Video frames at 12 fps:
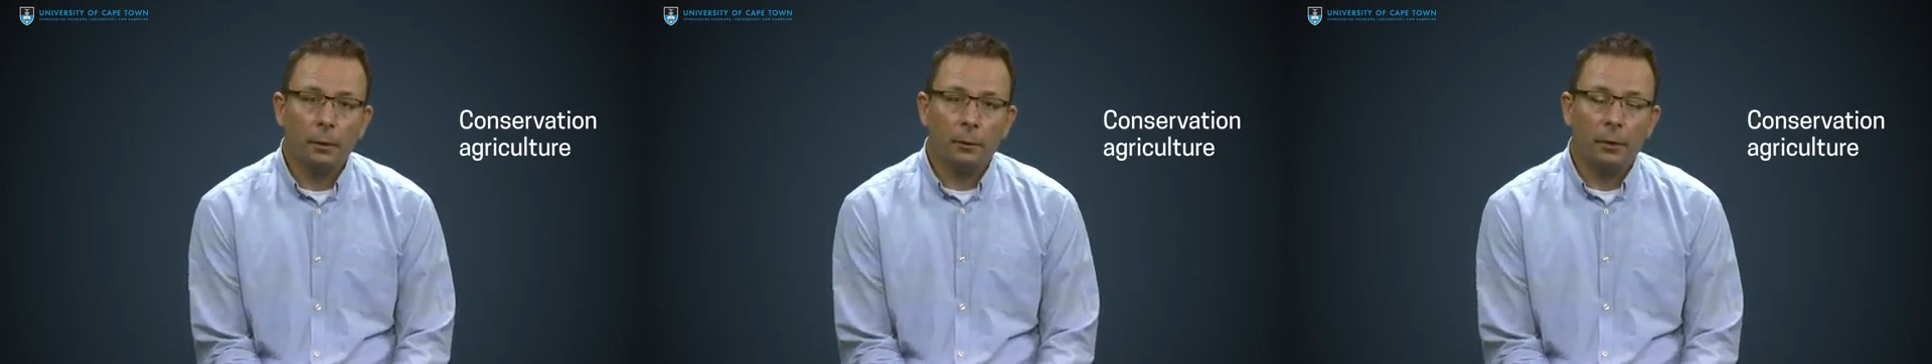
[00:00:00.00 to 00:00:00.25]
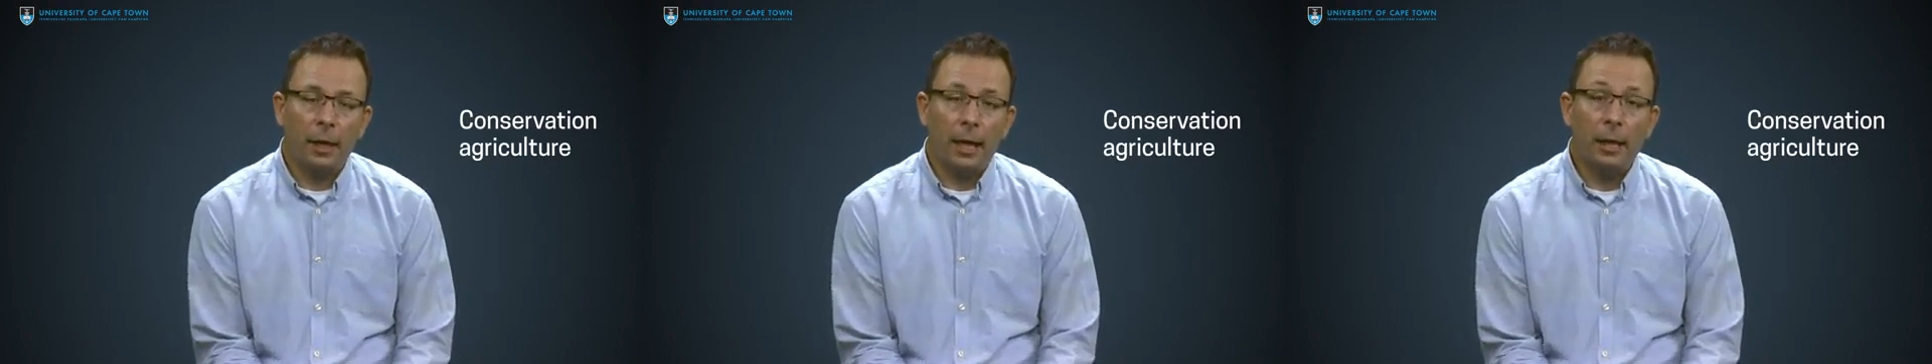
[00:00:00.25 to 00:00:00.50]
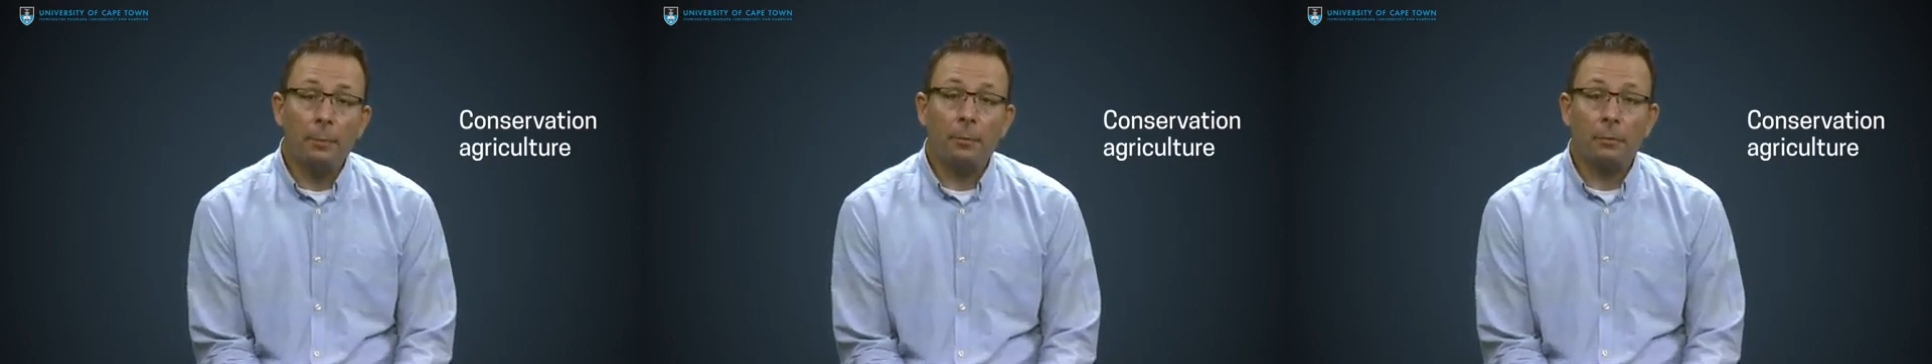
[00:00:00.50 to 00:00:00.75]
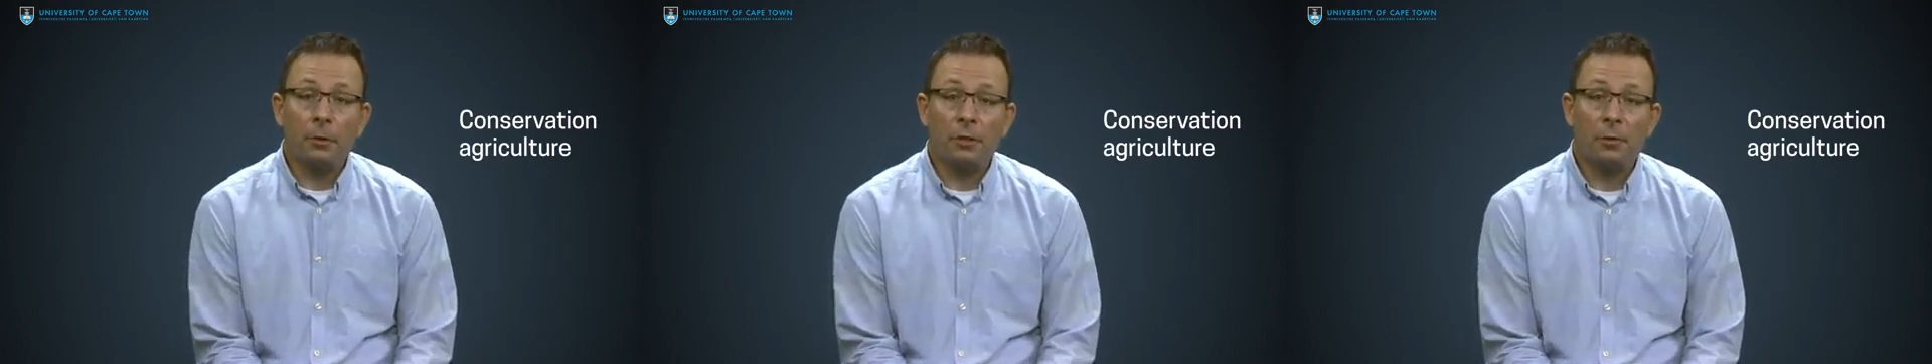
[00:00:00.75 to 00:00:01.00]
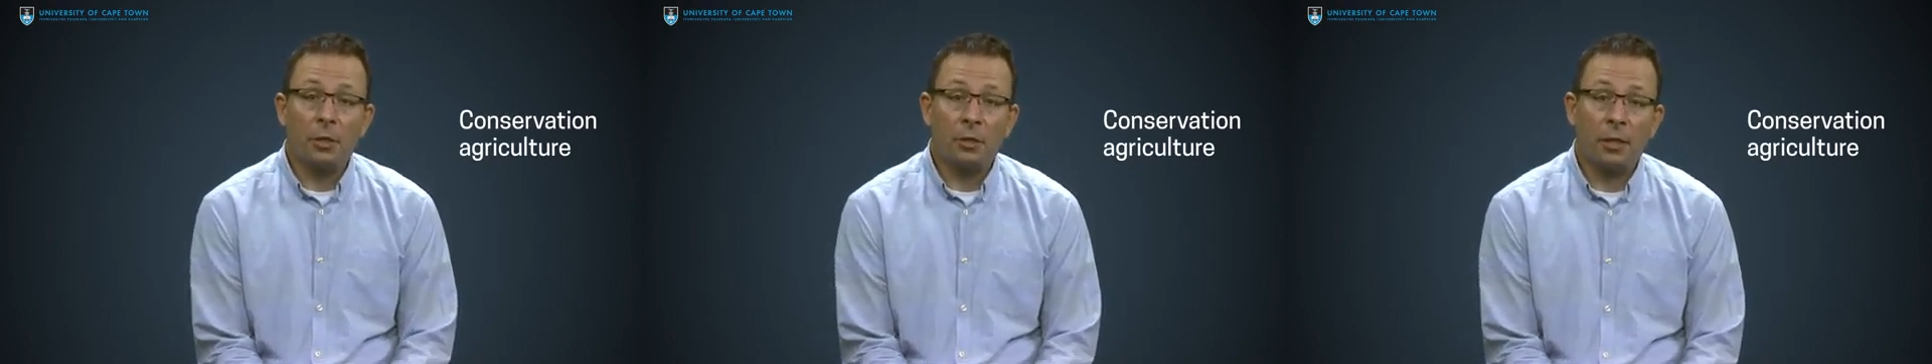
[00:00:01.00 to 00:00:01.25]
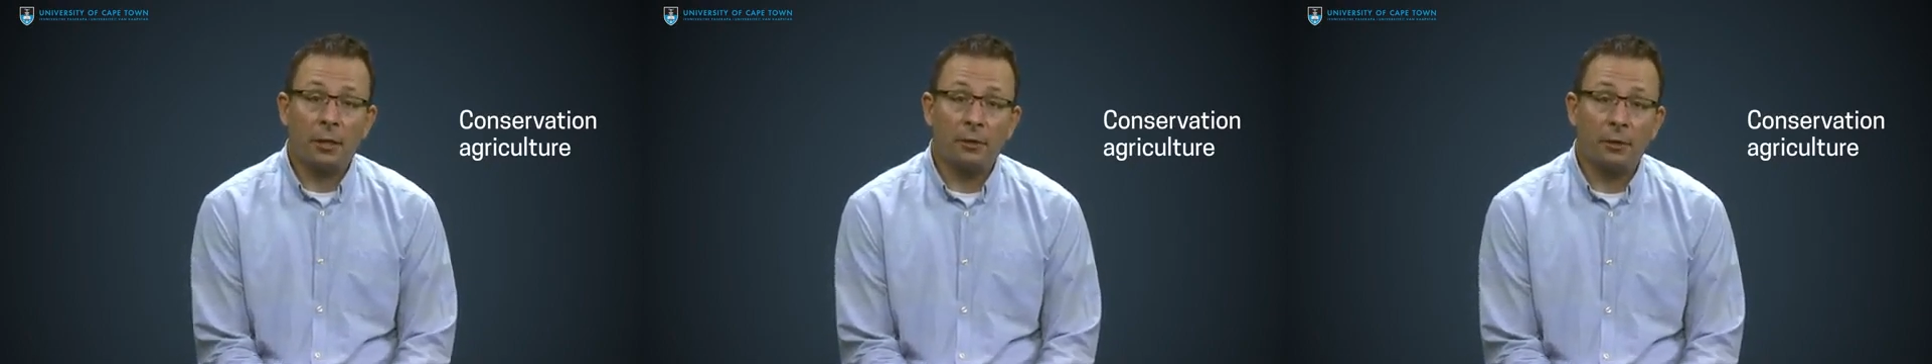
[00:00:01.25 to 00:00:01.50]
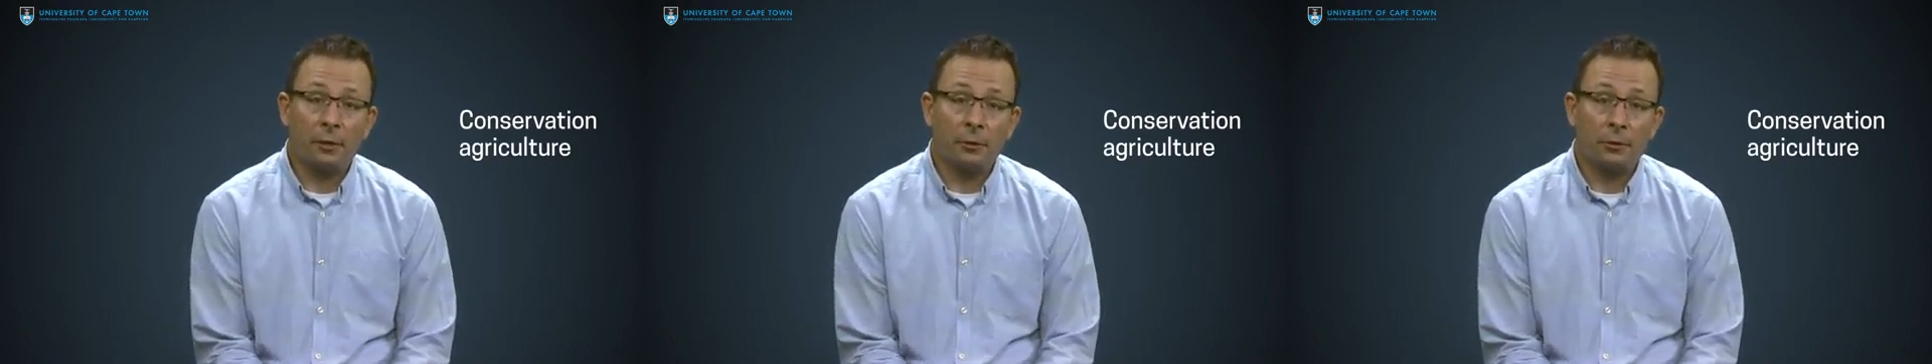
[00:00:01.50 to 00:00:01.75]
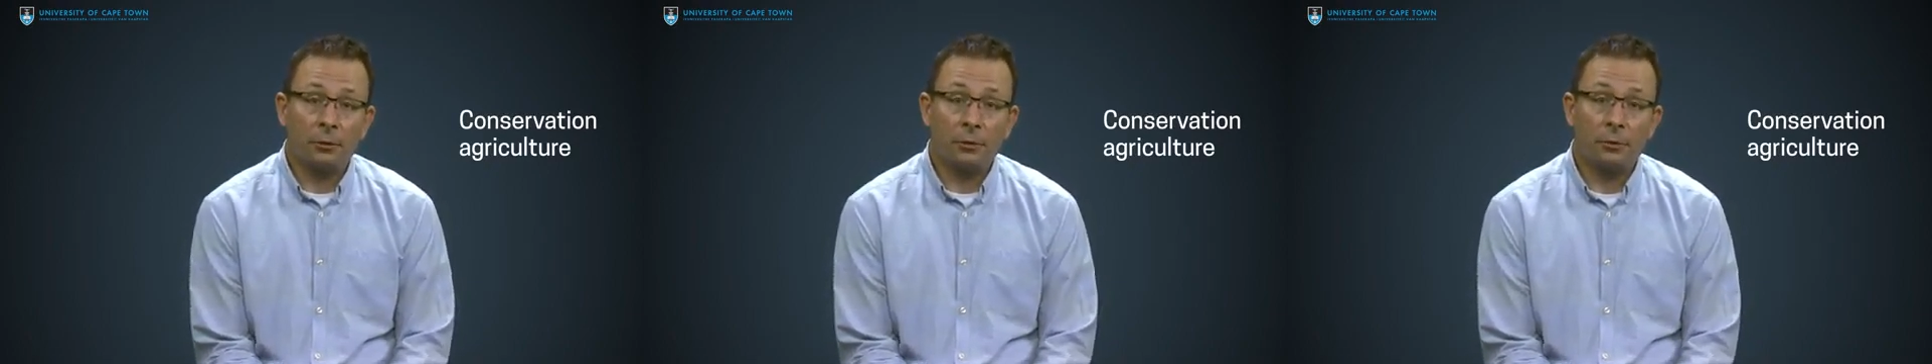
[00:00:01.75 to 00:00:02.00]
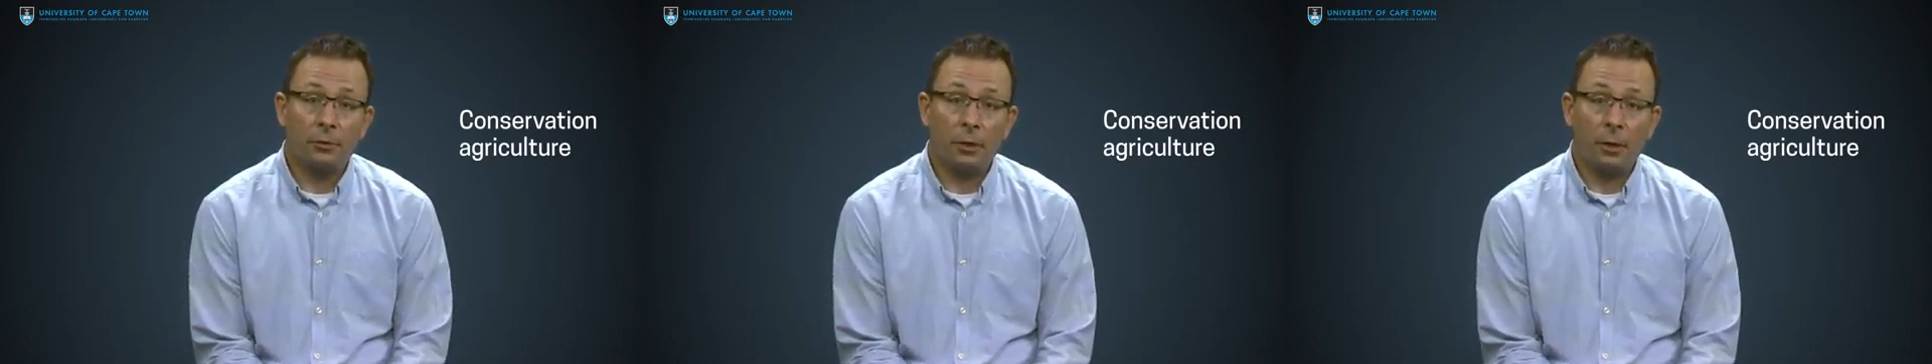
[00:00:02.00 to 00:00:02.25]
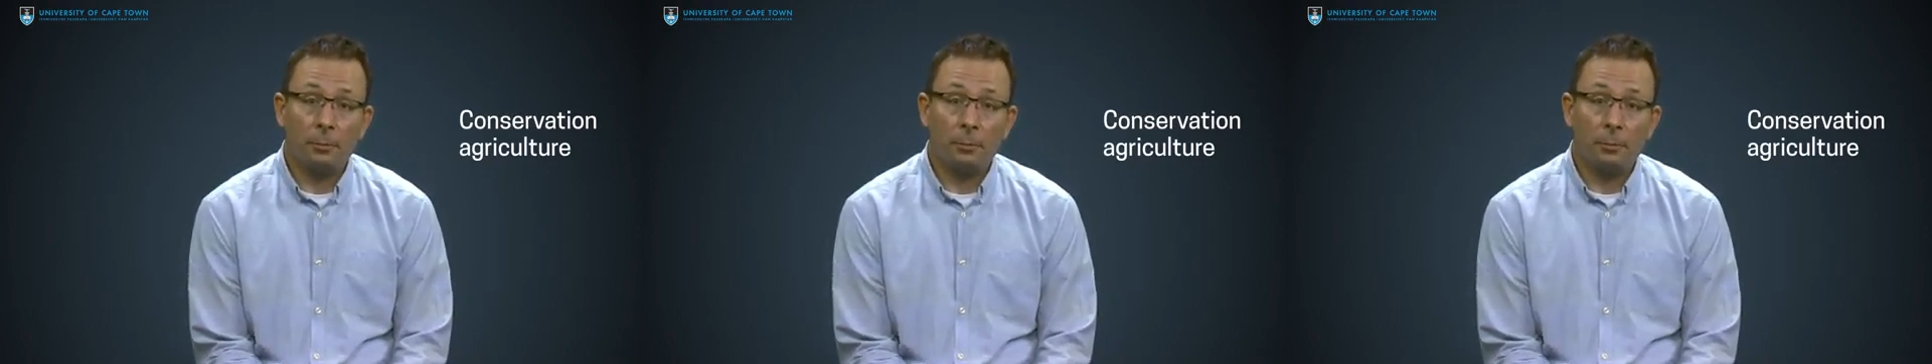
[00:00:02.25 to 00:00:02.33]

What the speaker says: The aim of conservation agriculture is